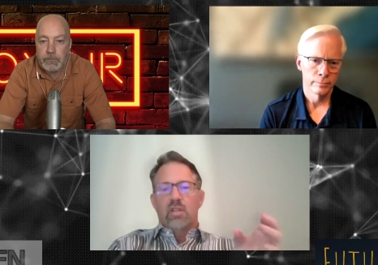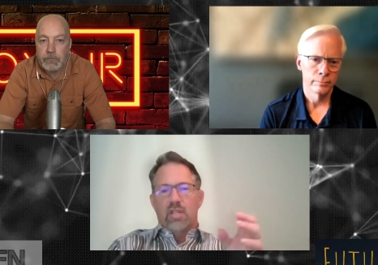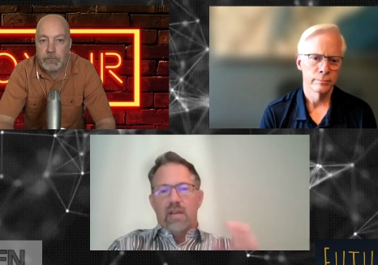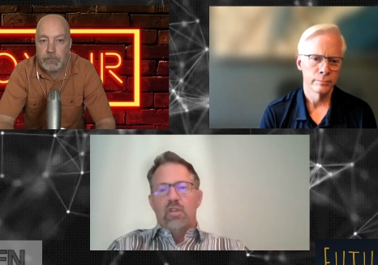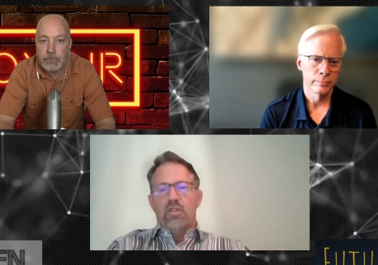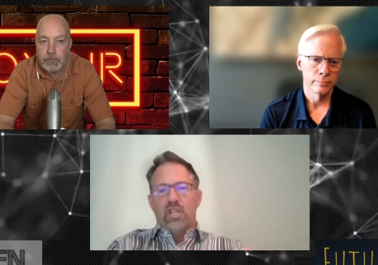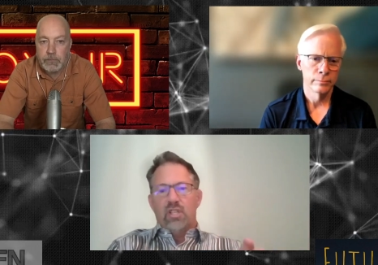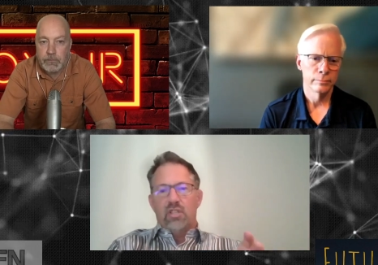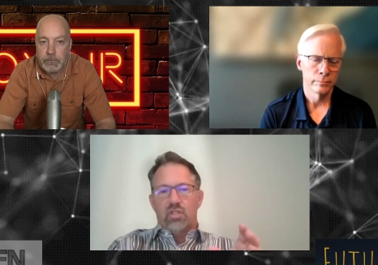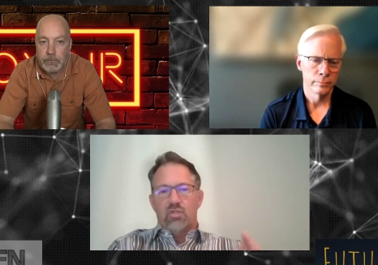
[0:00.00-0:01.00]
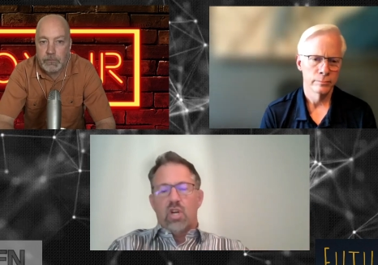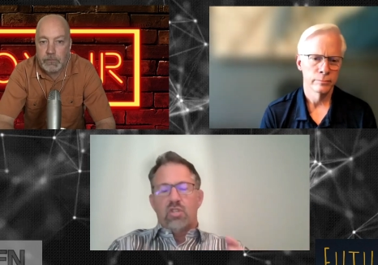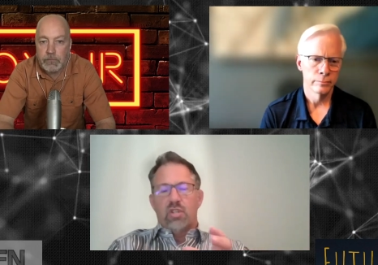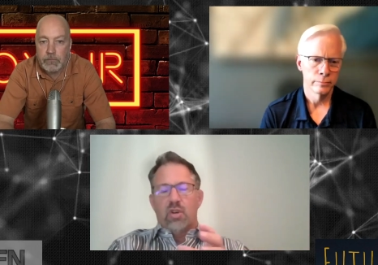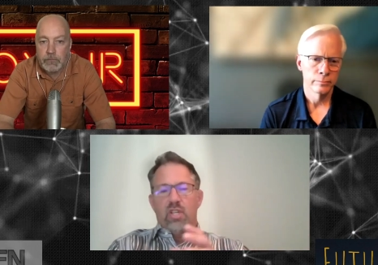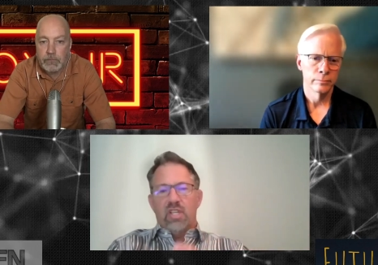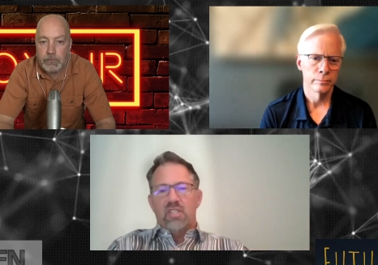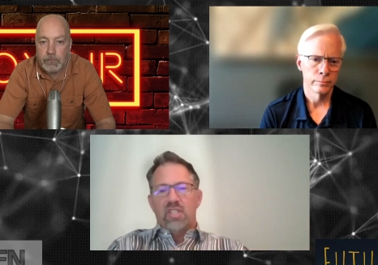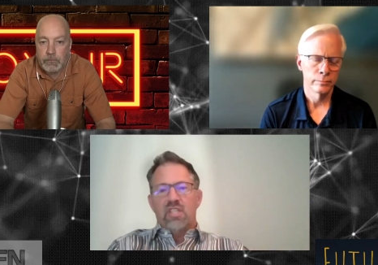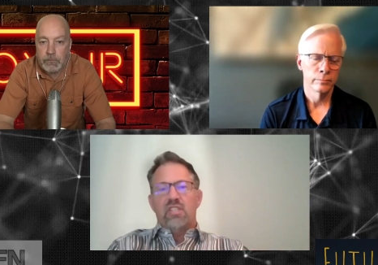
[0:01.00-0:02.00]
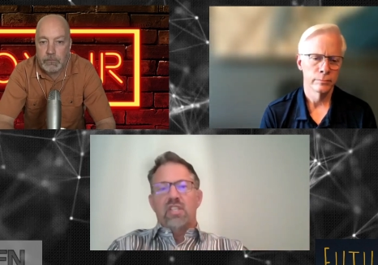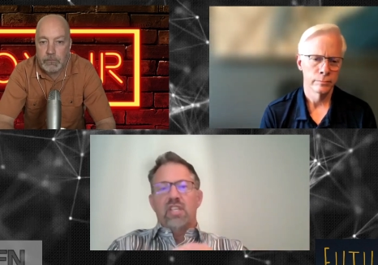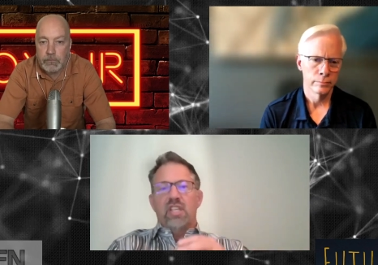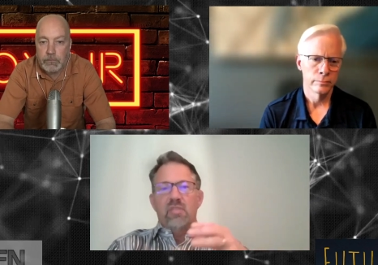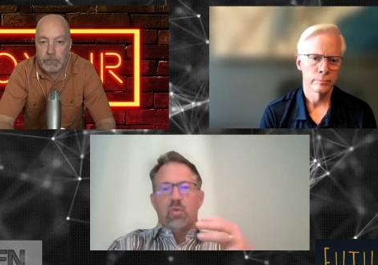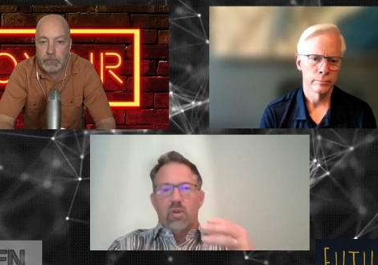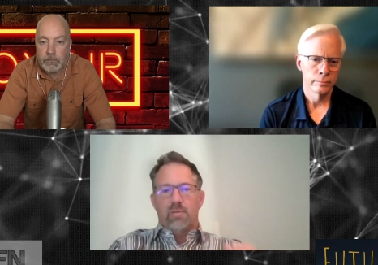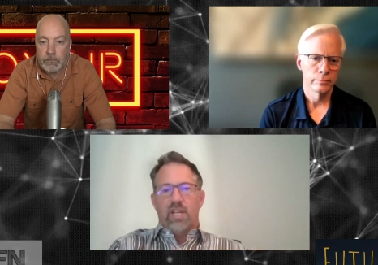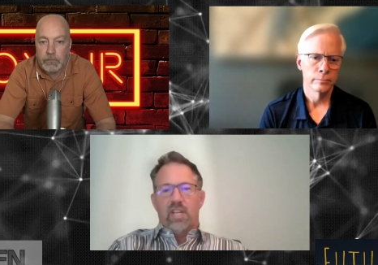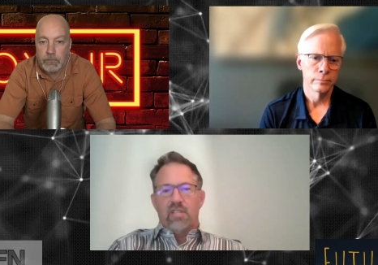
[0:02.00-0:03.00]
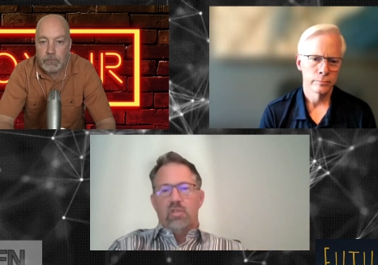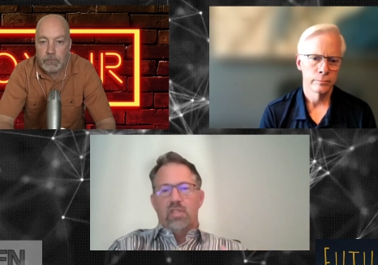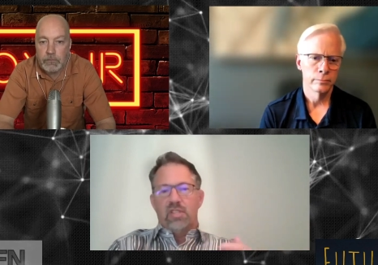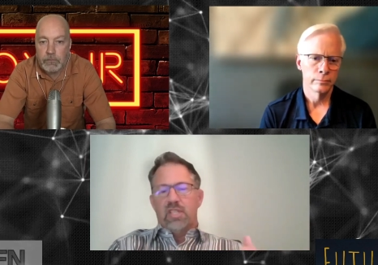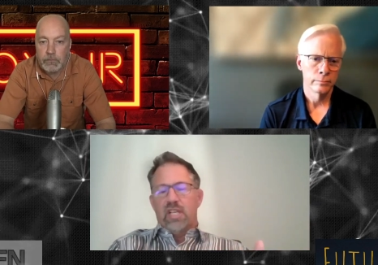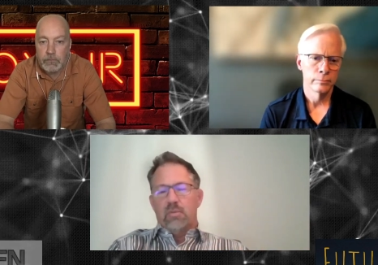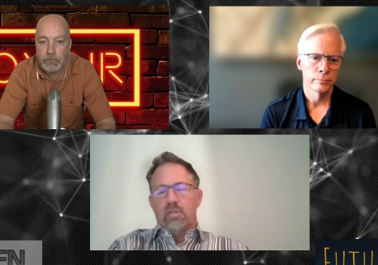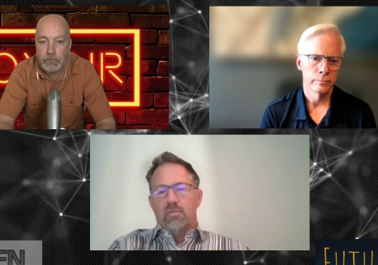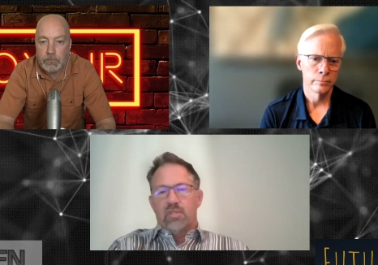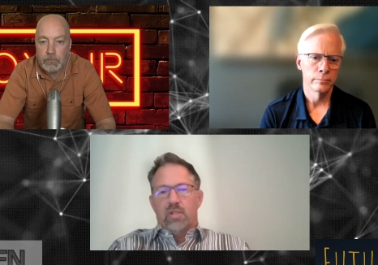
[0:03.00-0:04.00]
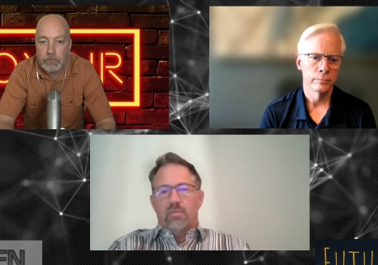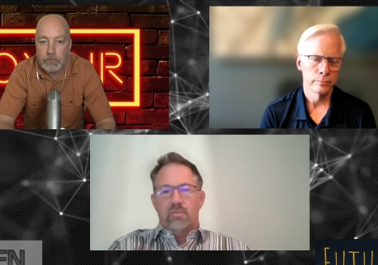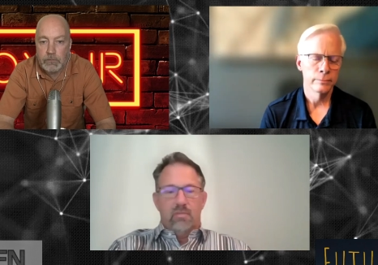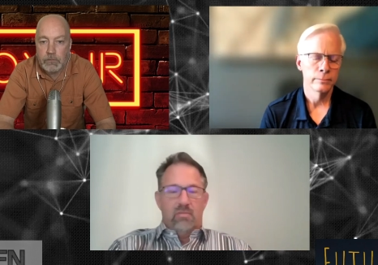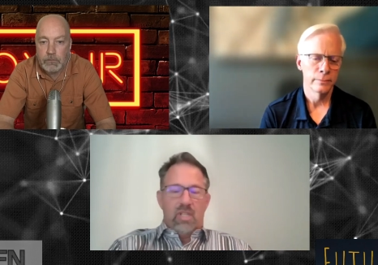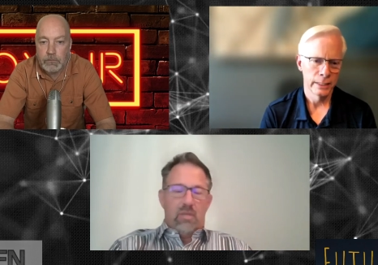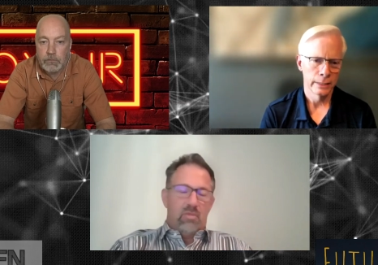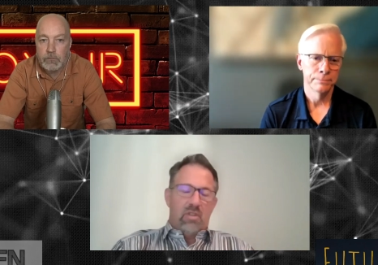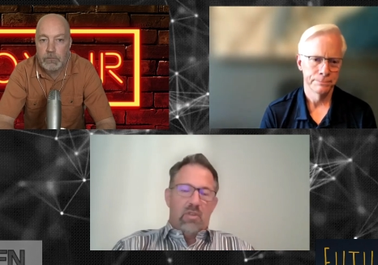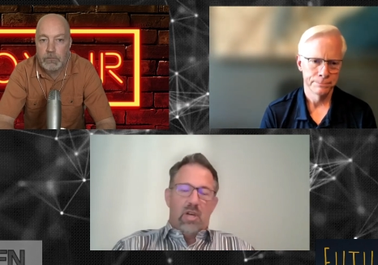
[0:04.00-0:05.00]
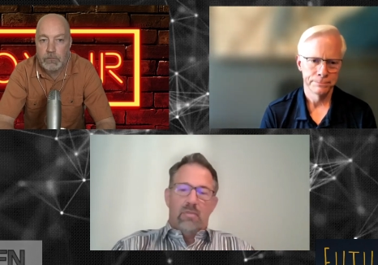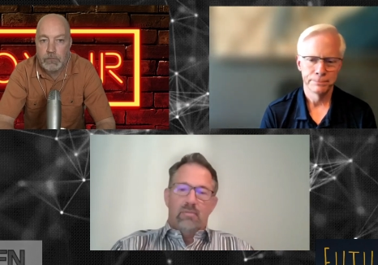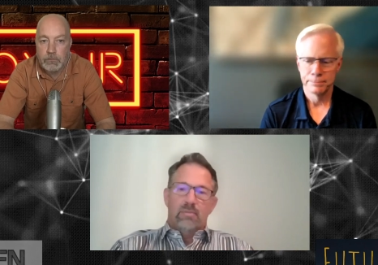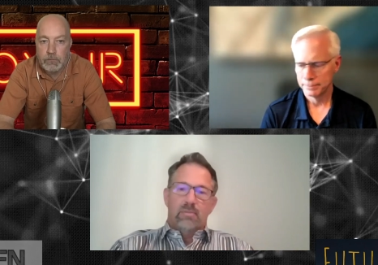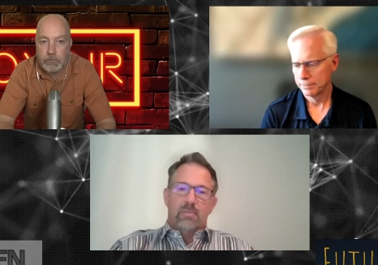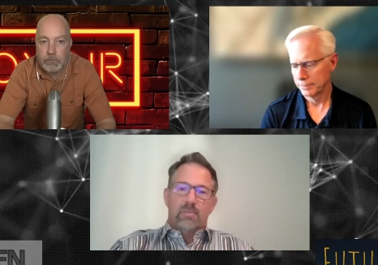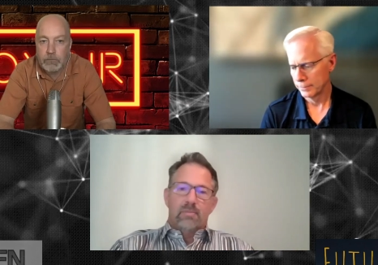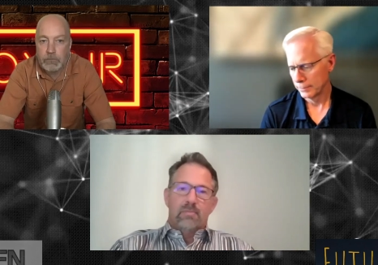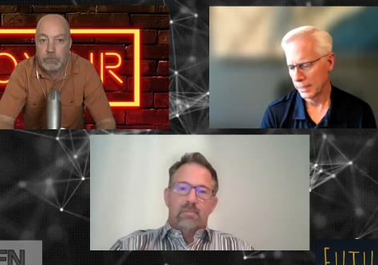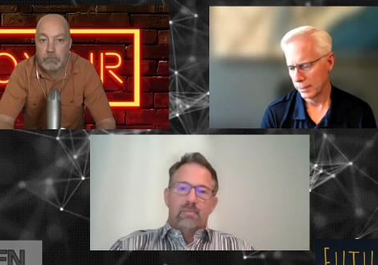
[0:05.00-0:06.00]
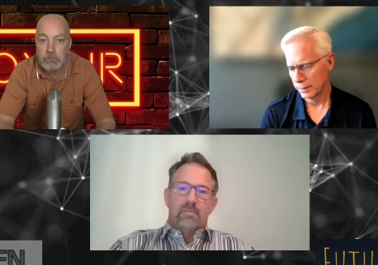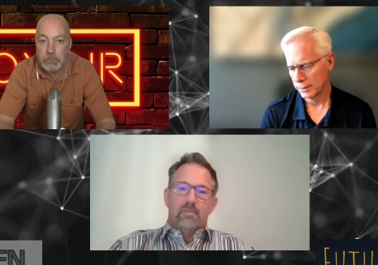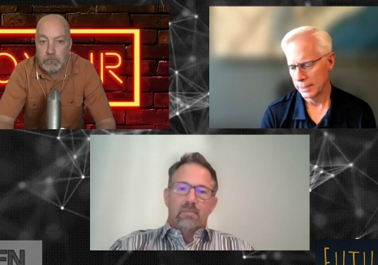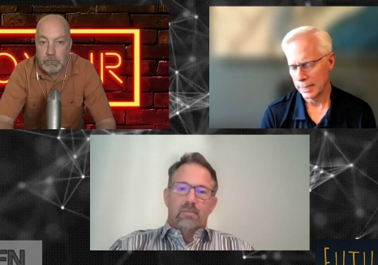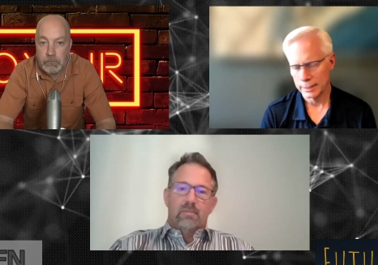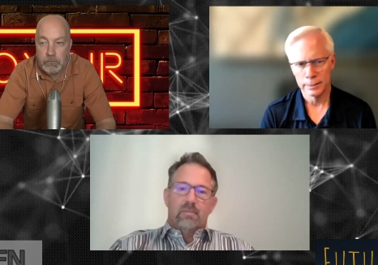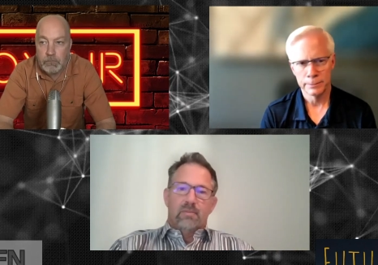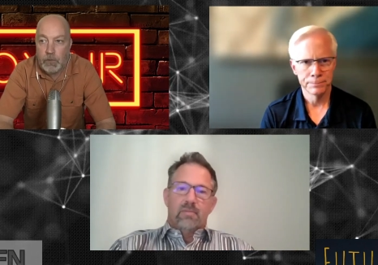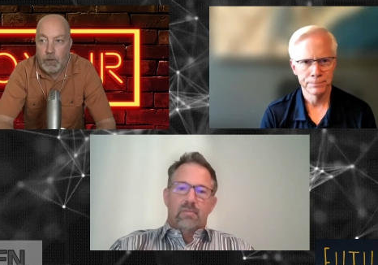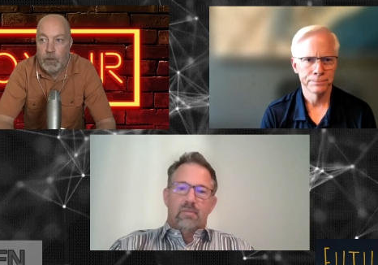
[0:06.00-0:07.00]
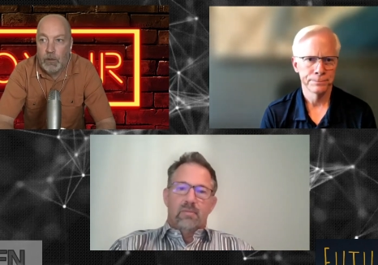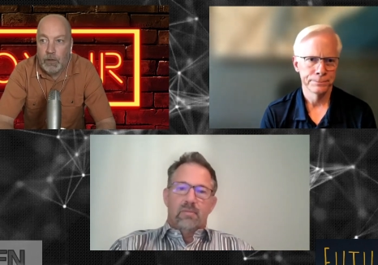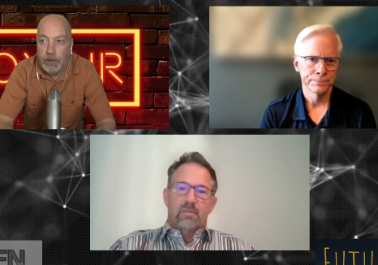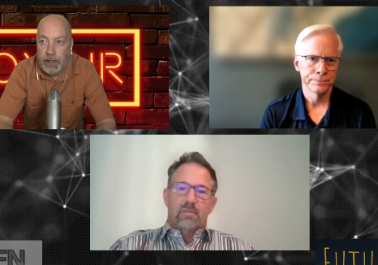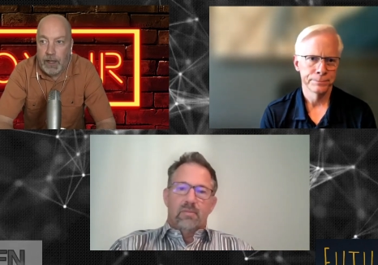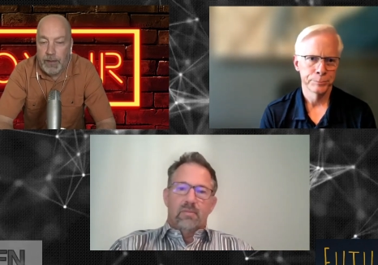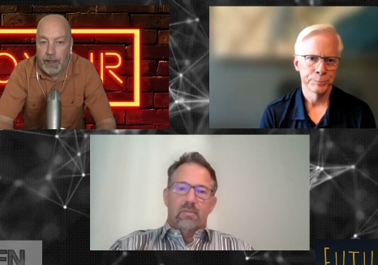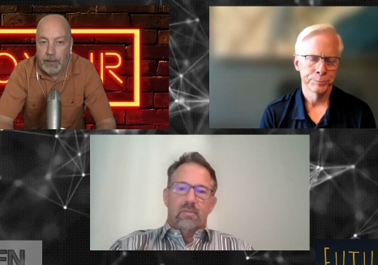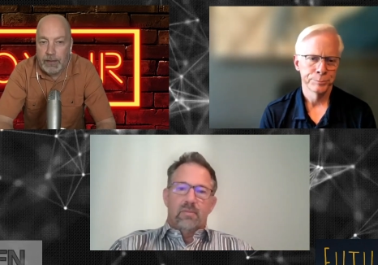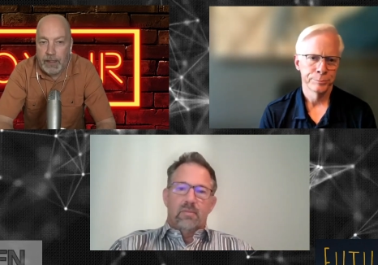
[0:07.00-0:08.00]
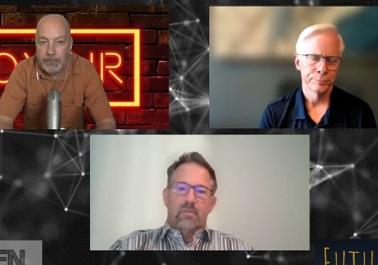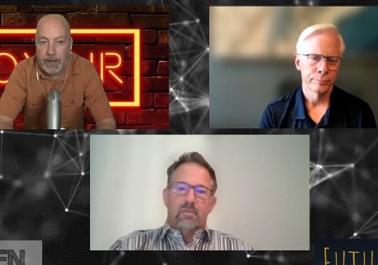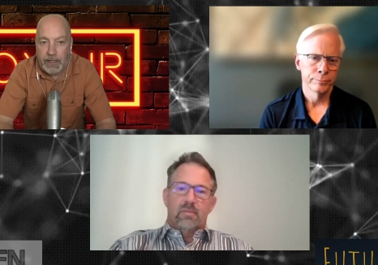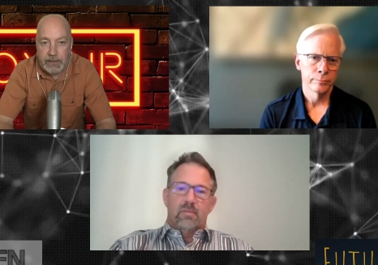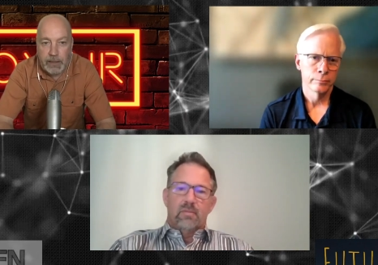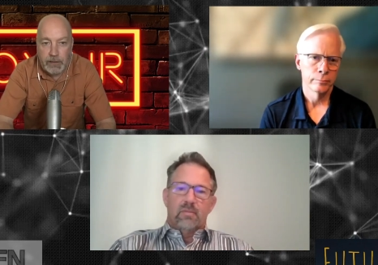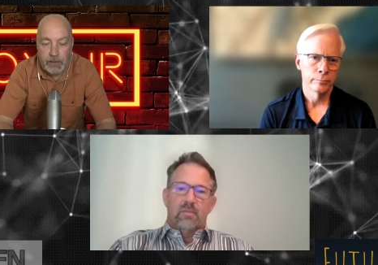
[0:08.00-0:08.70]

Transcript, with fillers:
Speaker 1: you're leveraging the structure that already exists that is more flexible and scalable so yeah, mm-hmm. yeah exactly
Speaker 2: yeah, that that's fascinating.